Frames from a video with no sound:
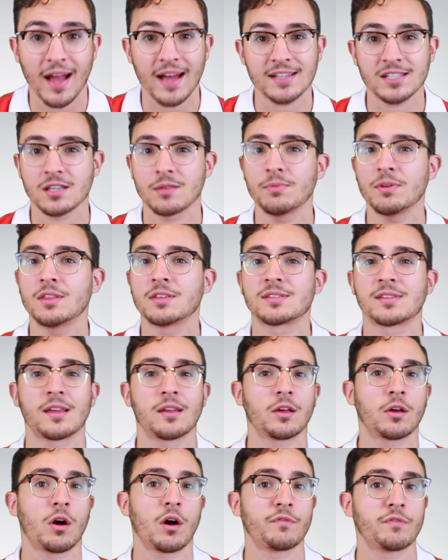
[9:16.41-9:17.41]
has to be the
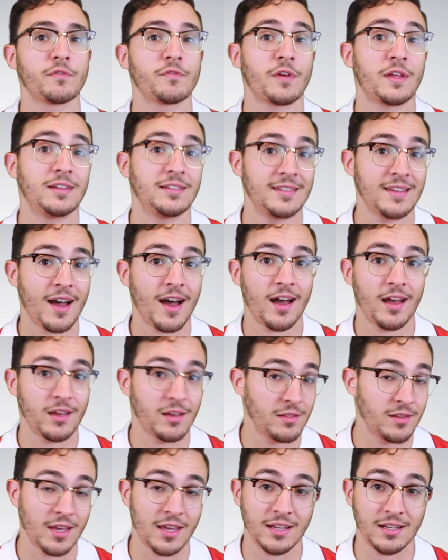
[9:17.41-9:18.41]
sending off of Ndiaye
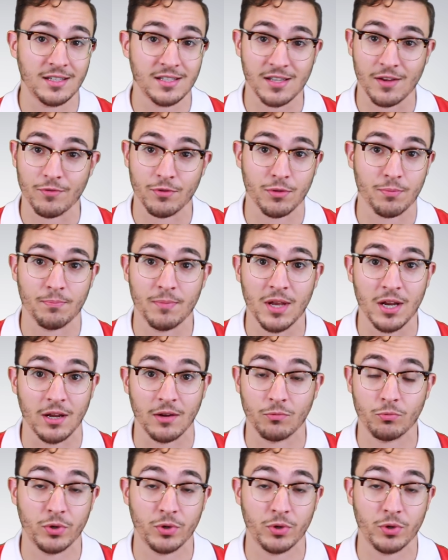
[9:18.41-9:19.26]
in the 87th minute,